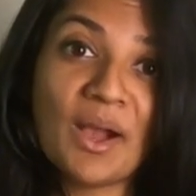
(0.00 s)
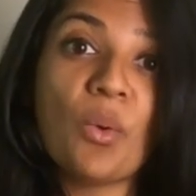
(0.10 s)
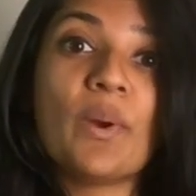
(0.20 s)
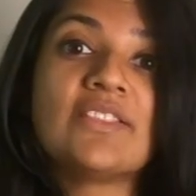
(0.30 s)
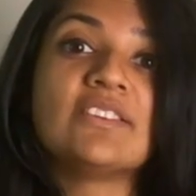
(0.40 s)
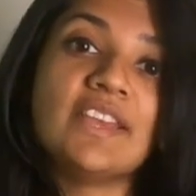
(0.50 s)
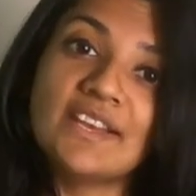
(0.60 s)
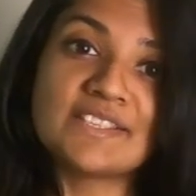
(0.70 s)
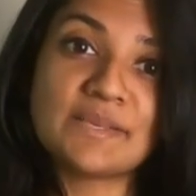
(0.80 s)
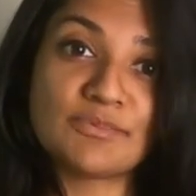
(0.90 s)
where the
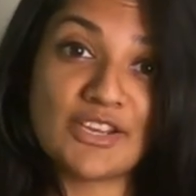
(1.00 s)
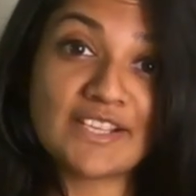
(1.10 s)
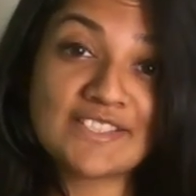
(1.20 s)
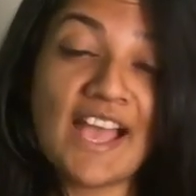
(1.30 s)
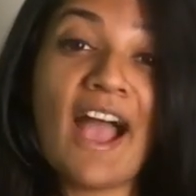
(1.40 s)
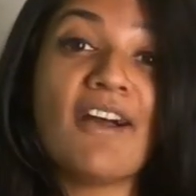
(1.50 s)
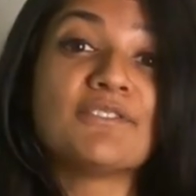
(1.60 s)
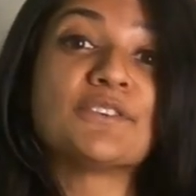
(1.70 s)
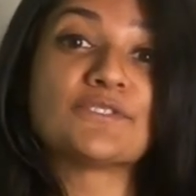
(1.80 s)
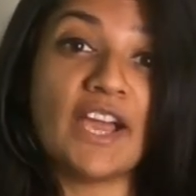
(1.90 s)
data subjects have
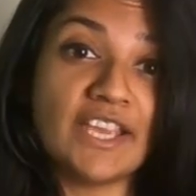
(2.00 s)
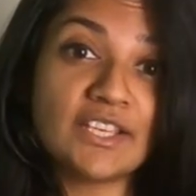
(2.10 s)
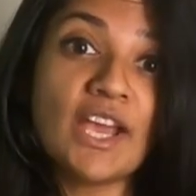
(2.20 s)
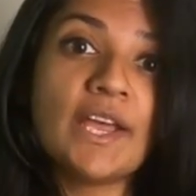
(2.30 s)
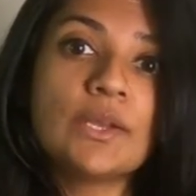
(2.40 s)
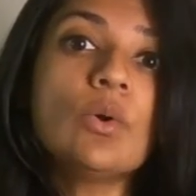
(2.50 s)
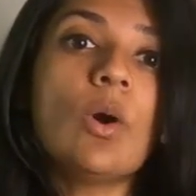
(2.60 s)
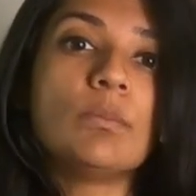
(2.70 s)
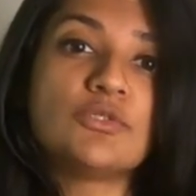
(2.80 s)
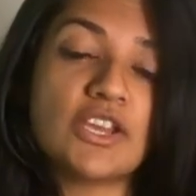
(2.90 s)
the right to
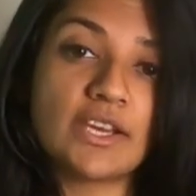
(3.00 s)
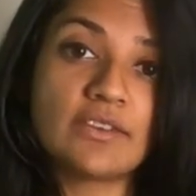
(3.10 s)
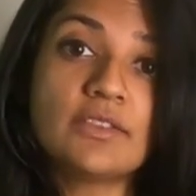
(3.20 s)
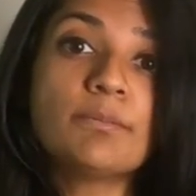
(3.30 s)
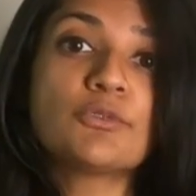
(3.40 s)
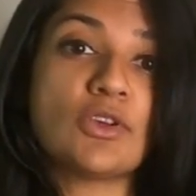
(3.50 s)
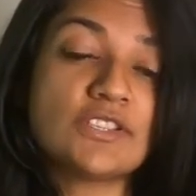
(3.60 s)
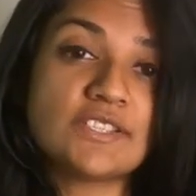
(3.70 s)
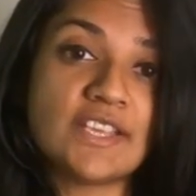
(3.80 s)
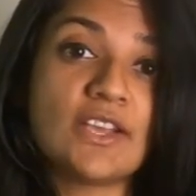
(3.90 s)
object the
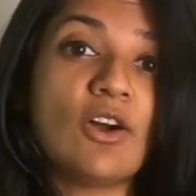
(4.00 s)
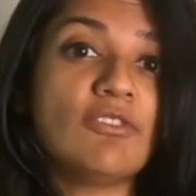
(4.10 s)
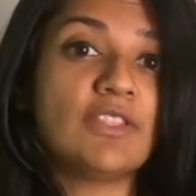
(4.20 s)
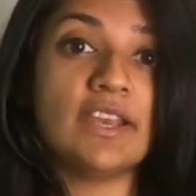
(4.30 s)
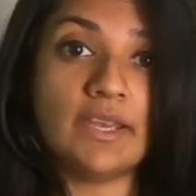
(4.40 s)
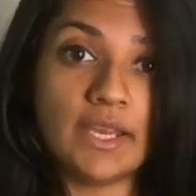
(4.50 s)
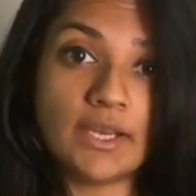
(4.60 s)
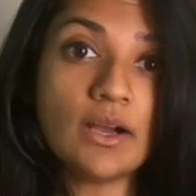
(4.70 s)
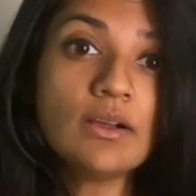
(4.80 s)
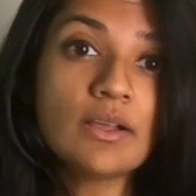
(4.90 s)
processing of their
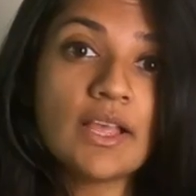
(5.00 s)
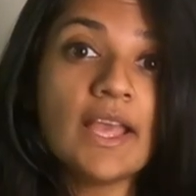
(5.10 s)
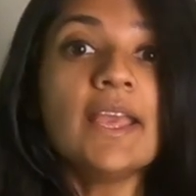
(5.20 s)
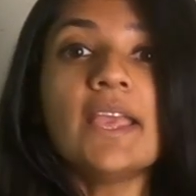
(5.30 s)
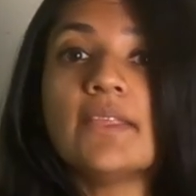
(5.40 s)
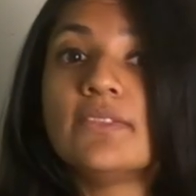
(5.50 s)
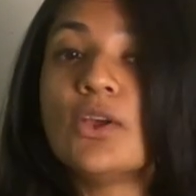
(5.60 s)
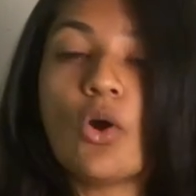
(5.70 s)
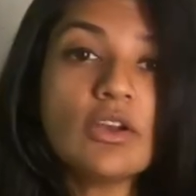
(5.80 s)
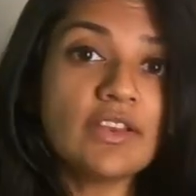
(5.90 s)
data in the
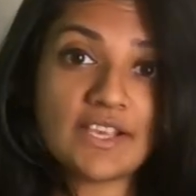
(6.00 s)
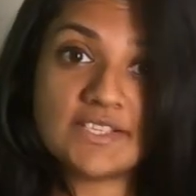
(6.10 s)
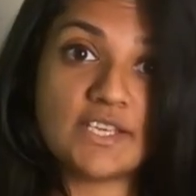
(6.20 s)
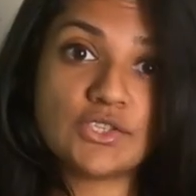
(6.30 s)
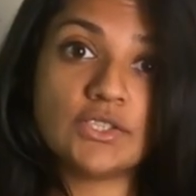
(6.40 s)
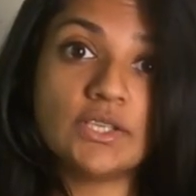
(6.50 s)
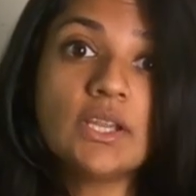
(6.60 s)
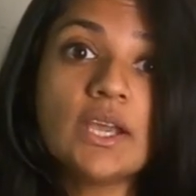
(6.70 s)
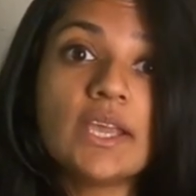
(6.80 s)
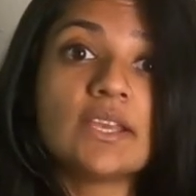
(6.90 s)
organization,
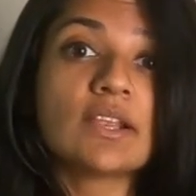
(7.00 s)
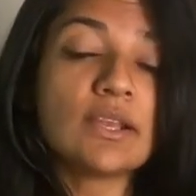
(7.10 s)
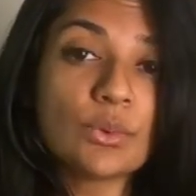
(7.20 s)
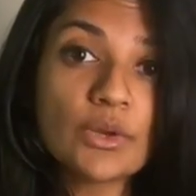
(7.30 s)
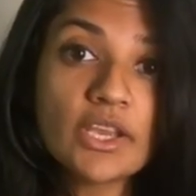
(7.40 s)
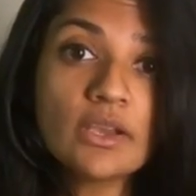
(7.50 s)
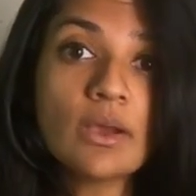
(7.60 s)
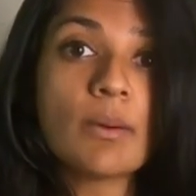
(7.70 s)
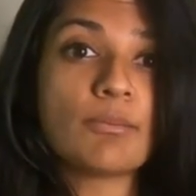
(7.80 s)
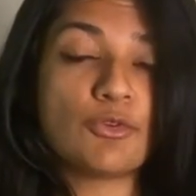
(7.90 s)
including
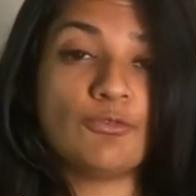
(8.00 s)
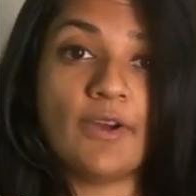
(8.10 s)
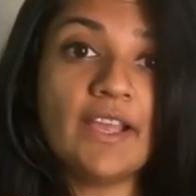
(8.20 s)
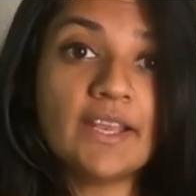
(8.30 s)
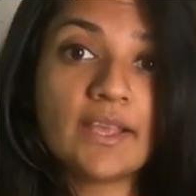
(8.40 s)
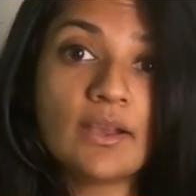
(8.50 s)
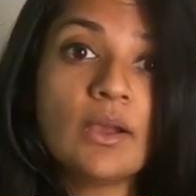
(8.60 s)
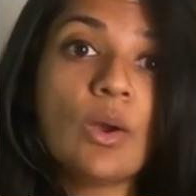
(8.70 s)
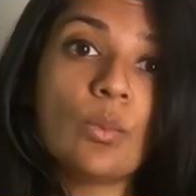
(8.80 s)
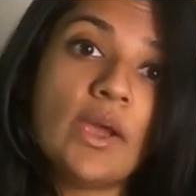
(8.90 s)
profiling
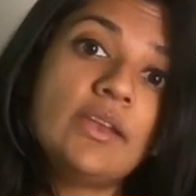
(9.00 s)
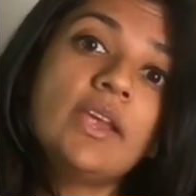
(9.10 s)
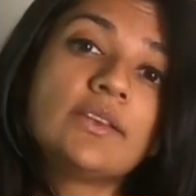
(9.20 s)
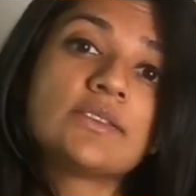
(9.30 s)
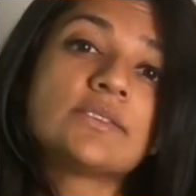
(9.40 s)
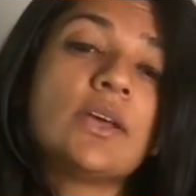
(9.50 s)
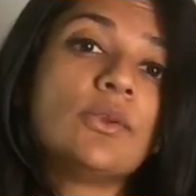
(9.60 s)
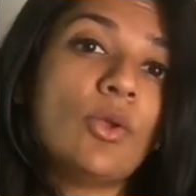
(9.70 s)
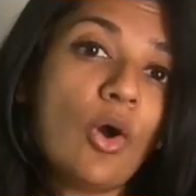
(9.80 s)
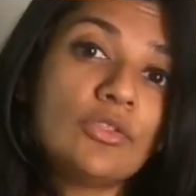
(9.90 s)
when it is
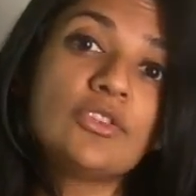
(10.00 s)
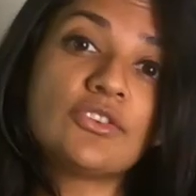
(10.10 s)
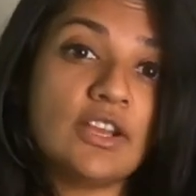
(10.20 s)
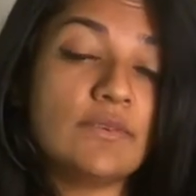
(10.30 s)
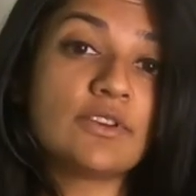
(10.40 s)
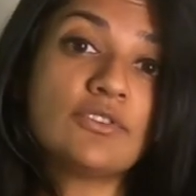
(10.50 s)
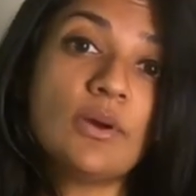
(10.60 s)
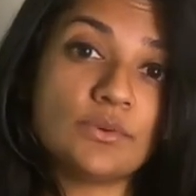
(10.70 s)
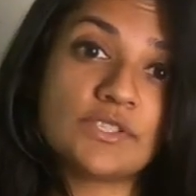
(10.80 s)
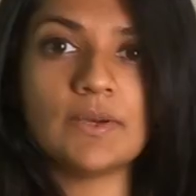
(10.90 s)
on the relevant
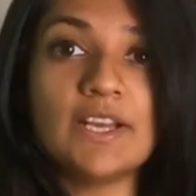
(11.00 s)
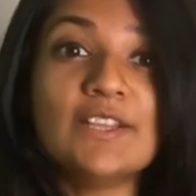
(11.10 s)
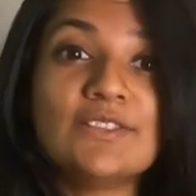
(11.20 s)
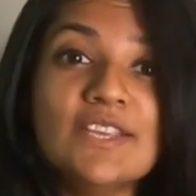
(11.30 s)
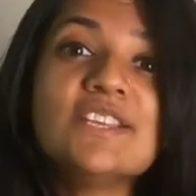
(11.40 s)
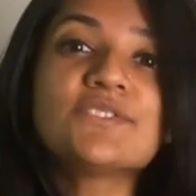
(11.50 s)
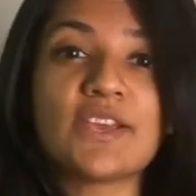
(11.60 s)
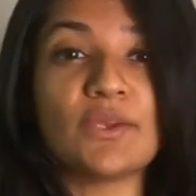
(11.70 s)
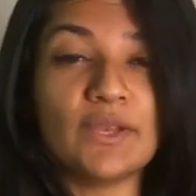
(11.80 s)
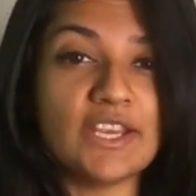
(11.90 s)
grounds. These
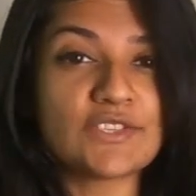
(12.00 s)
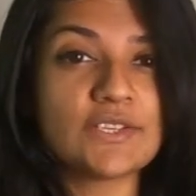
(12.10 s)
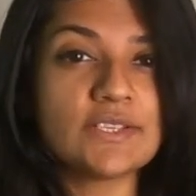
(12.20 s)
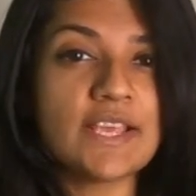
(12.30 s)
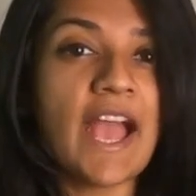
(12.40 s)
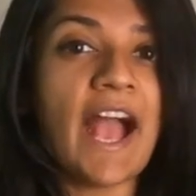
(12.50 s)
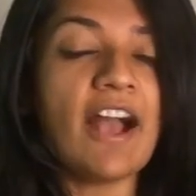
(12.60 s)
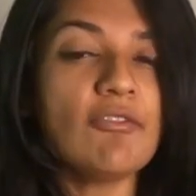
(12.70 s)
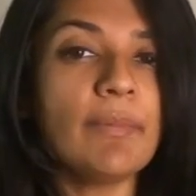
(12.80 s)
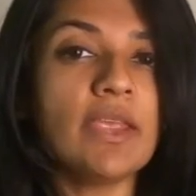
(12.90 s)
regulations
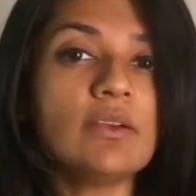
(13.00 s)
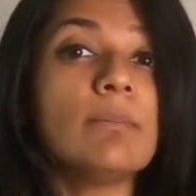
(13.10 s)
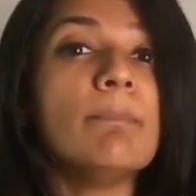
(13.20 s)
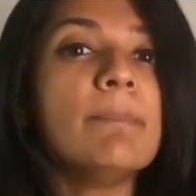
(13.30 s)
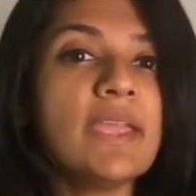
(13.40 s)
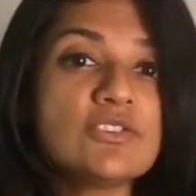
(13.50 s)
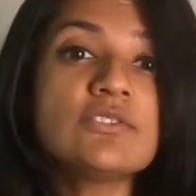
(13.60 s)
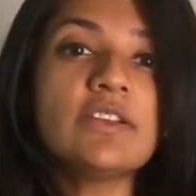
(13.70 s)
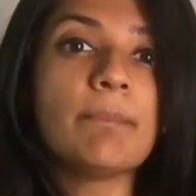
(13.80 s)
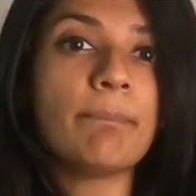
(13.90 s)
have made a major
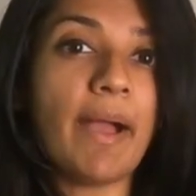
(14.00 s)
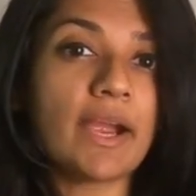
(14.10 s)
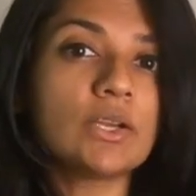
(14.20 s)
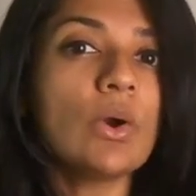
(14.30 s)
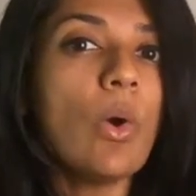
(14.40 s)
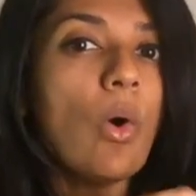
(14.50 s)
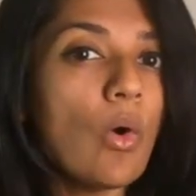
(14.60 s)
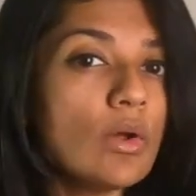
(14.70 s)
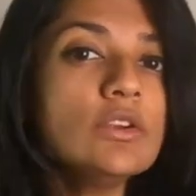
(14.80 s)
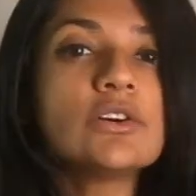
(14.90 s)
impact
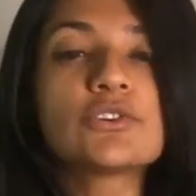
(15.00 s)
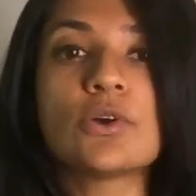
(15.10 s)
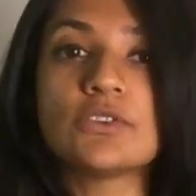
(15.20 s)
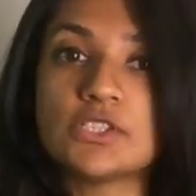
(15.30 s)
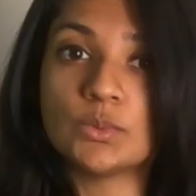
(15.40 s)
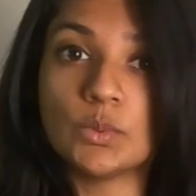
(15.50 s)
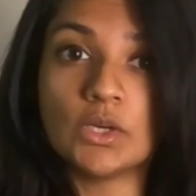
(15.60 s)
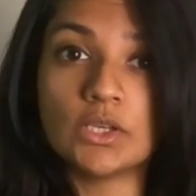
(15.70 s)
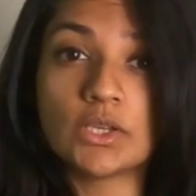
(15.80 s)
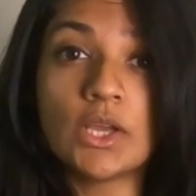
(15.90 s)
all across
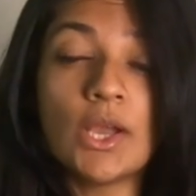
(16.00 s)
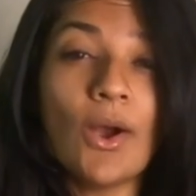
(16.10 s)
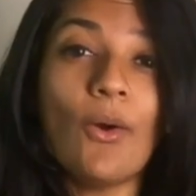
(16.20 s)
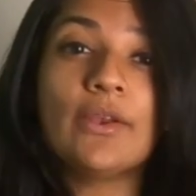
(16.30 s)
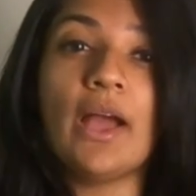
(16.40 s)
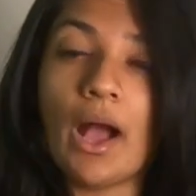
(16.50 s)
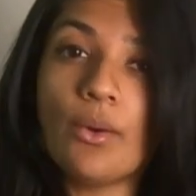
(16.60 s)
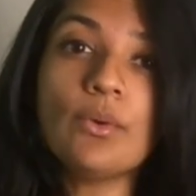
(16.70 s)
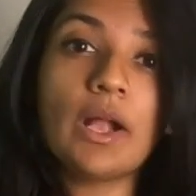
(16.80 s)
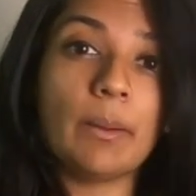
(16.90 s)
world on
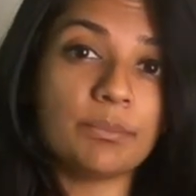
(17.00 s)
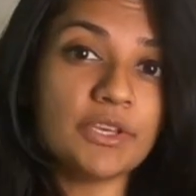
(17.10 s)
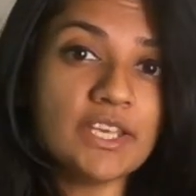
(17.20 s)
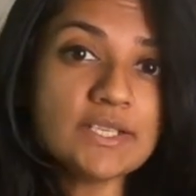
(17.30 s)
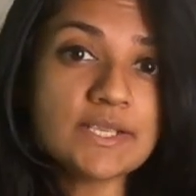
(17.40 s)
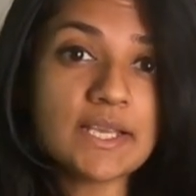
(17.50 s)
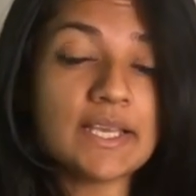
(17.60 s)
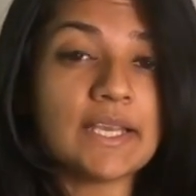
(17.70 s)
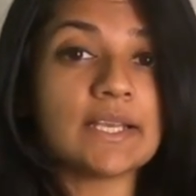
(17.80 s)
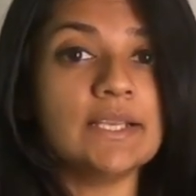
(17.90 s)
how companies
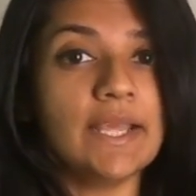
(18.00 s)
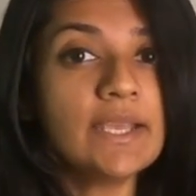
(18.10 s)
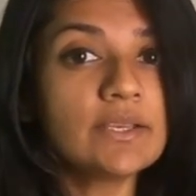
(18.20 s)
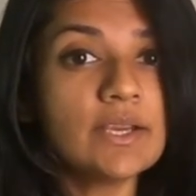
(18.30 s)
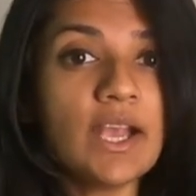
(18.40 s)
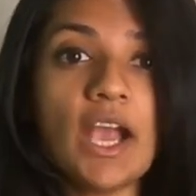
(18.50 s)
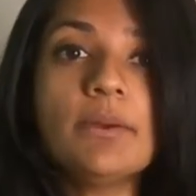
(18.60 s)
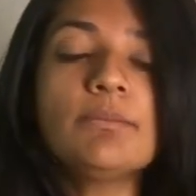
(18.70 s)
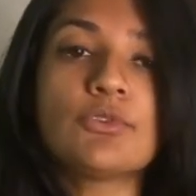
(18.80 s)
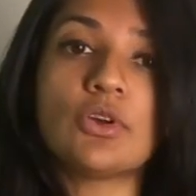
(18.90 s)
collect
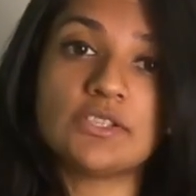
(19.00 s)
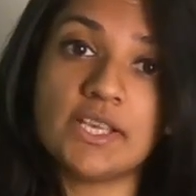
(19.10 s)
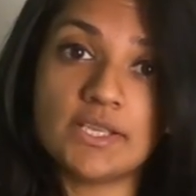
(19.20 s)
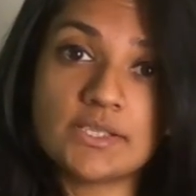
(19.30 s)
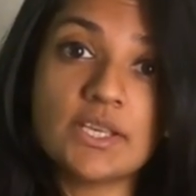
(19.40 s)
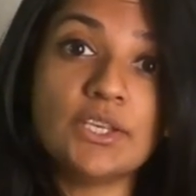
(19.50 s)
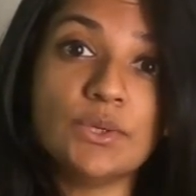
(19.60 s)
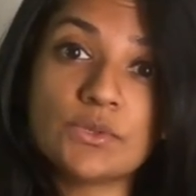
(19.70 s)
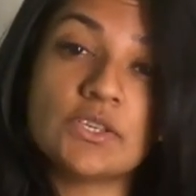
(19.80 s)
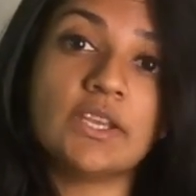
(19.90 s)
and process
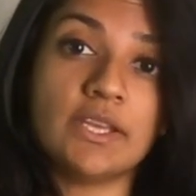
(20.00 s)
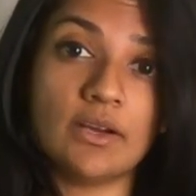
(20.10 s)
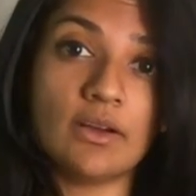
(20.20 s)
user data.